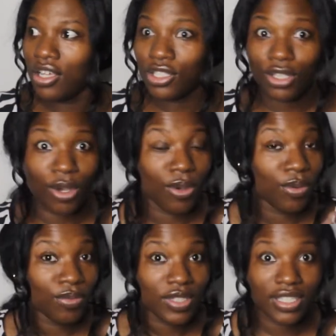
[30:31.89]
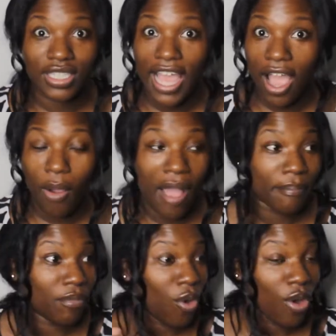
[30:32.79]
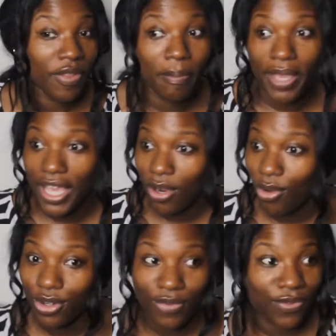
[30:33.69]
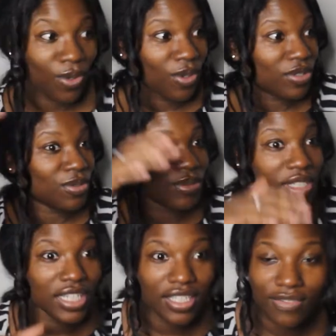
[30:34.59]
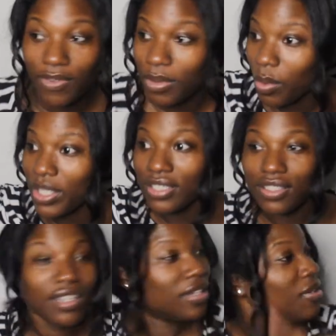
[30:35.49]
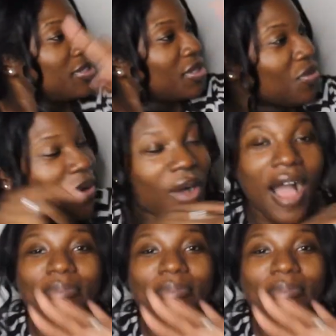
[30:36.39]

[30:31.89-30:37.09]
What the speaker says: So now I'm on the bed, on the floor, doing this from the window to the wall.